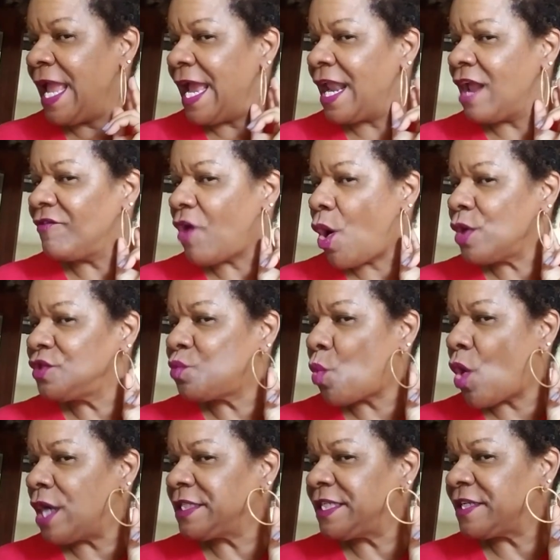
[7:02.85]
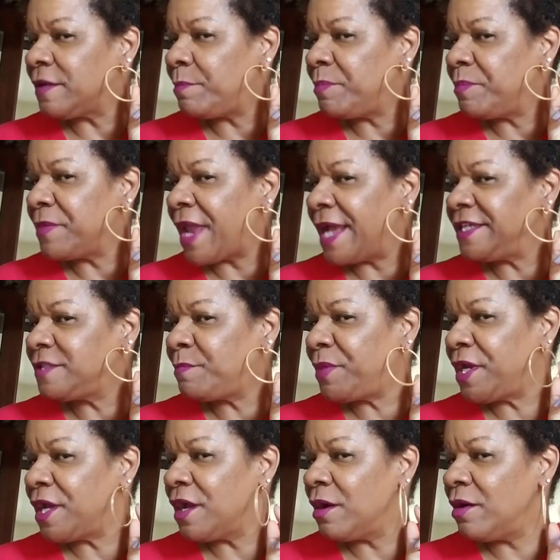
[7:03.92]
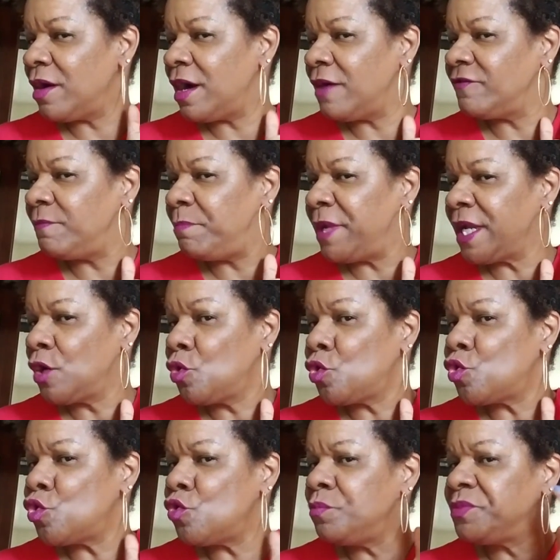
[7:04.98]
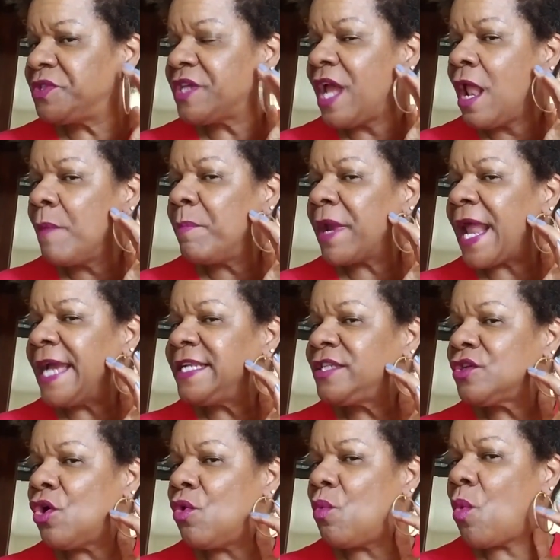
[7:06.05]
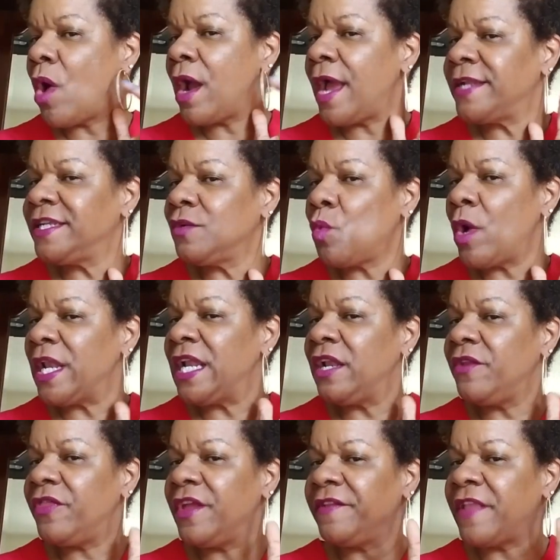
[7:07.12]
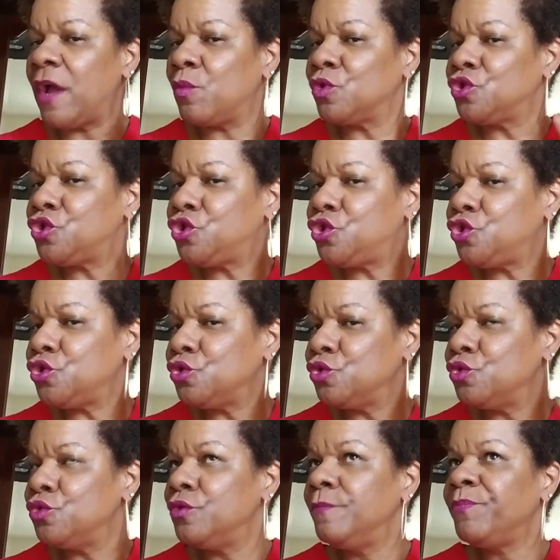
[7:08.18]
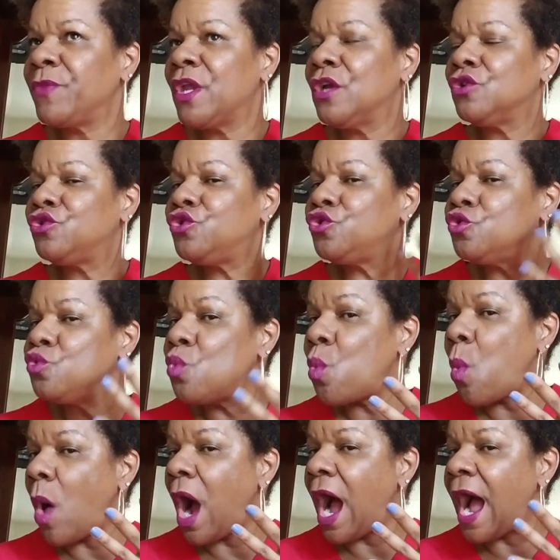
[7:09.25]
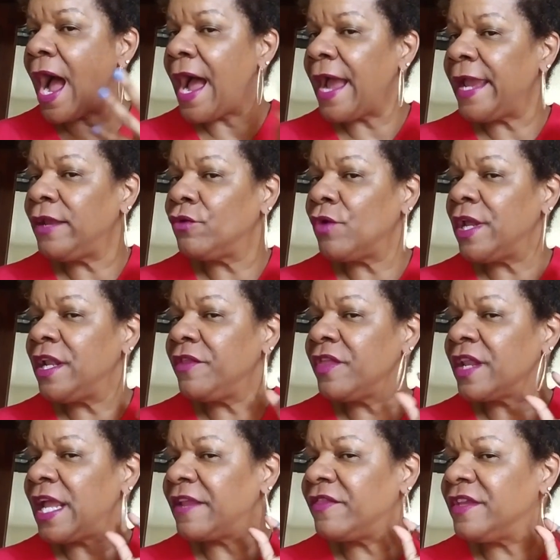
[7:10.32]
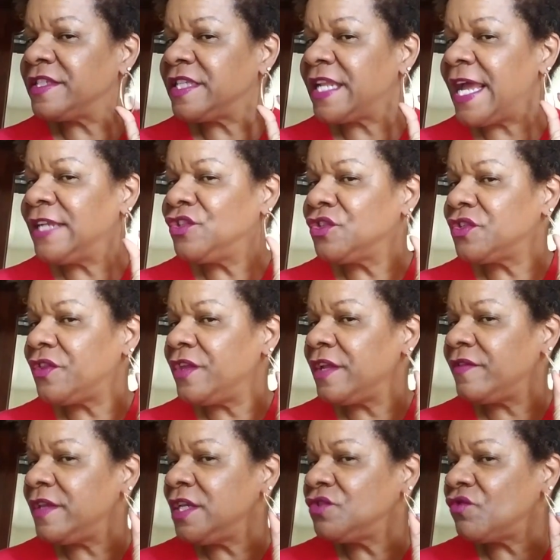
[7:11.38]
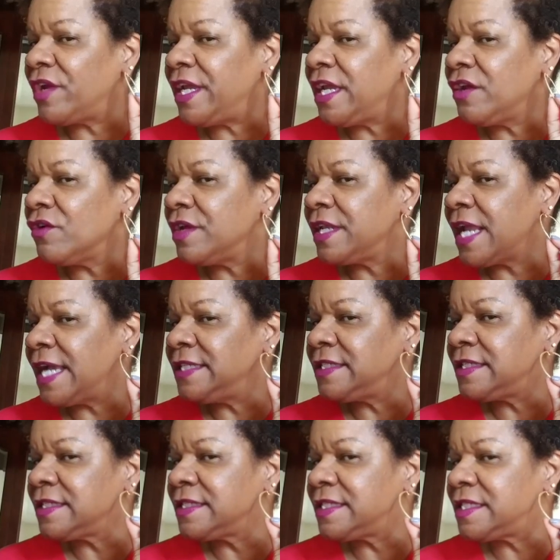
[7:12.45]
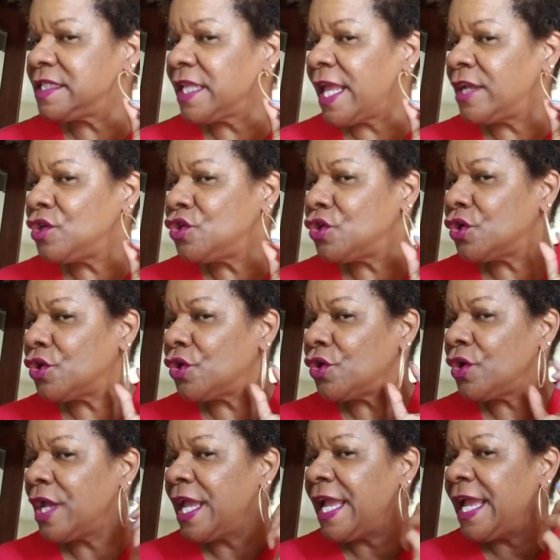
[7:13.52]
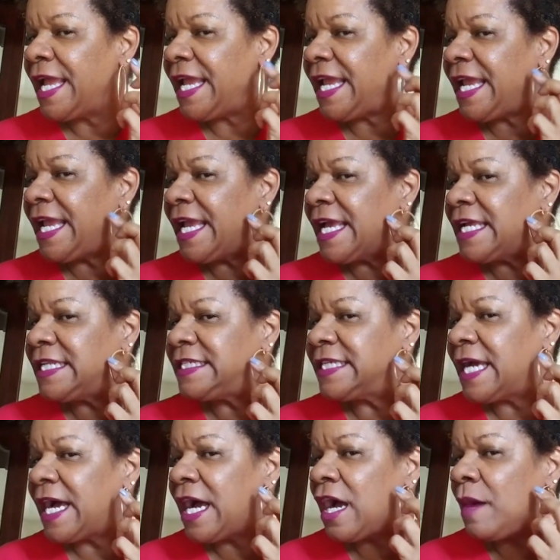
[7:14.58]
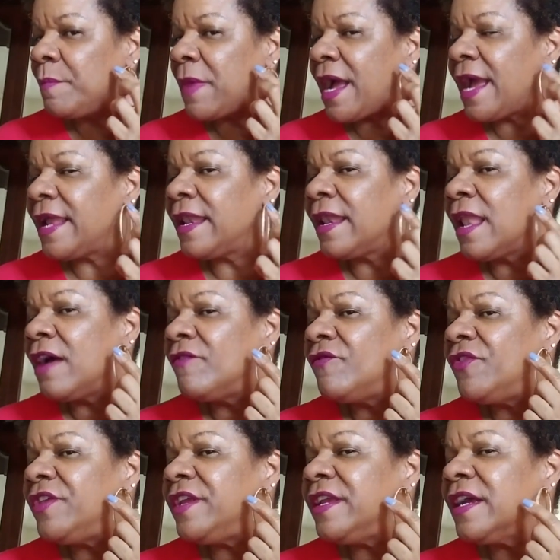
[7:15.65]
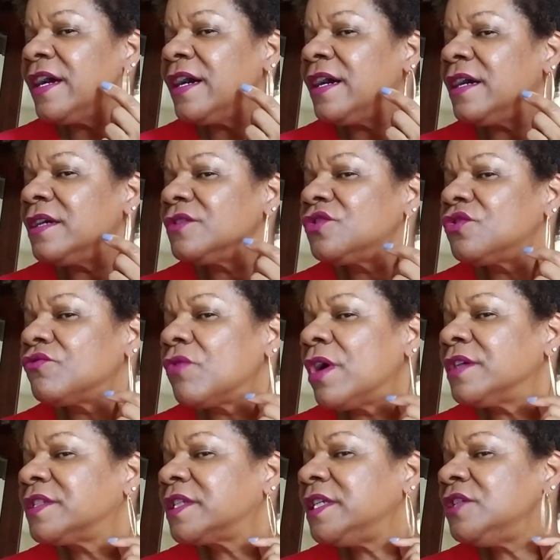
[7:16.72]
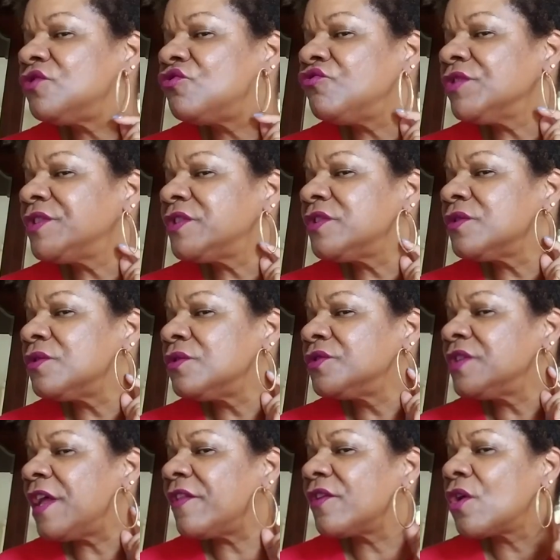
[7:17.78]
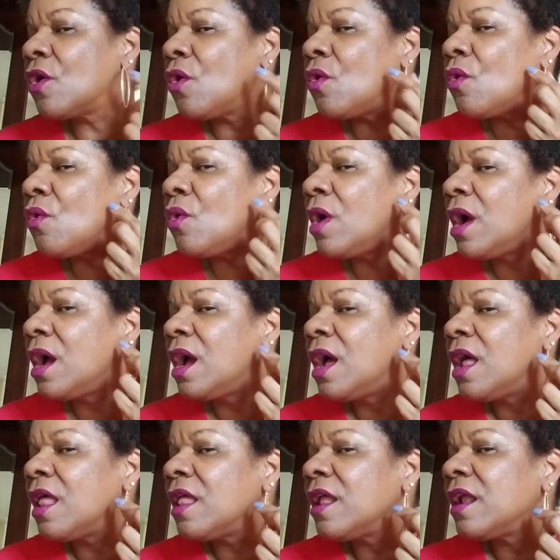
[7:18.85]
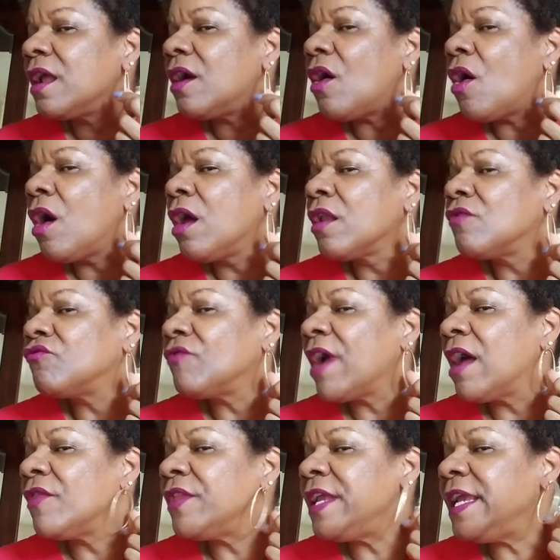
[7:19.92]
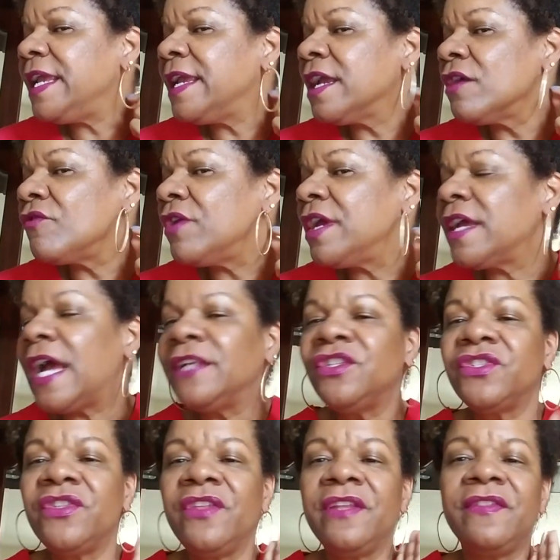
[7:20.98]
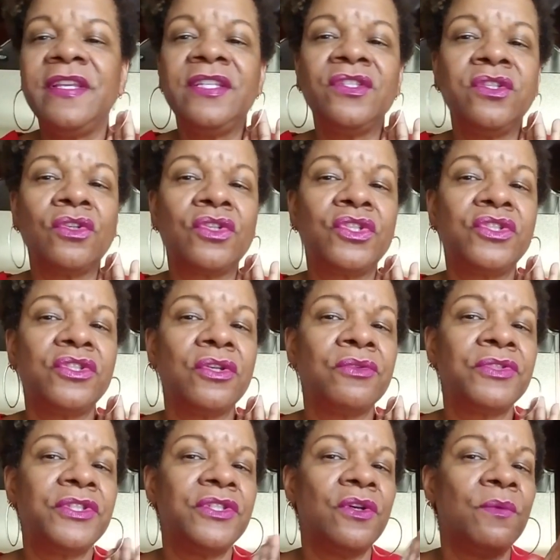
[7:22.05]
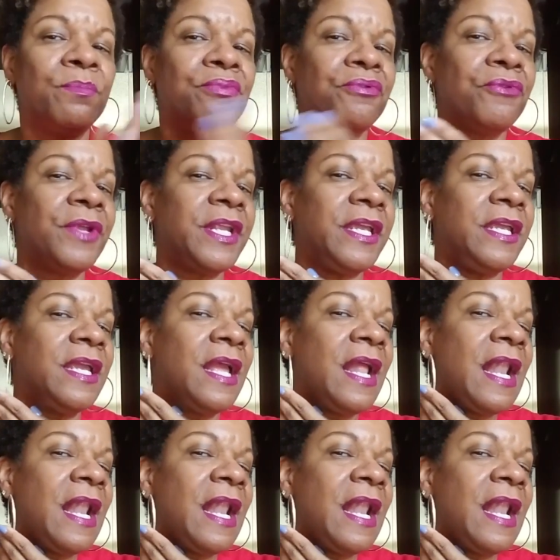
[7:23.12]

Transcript: And I've always wanted a nice pair of big hoops, but I don't want, I didn't want anything that was too, too wide or anything like this. And I just think these right here are nice and slender. And um, I love the uh, Swarovski's crystals that go all around the earring. I just think these look so, so pretty.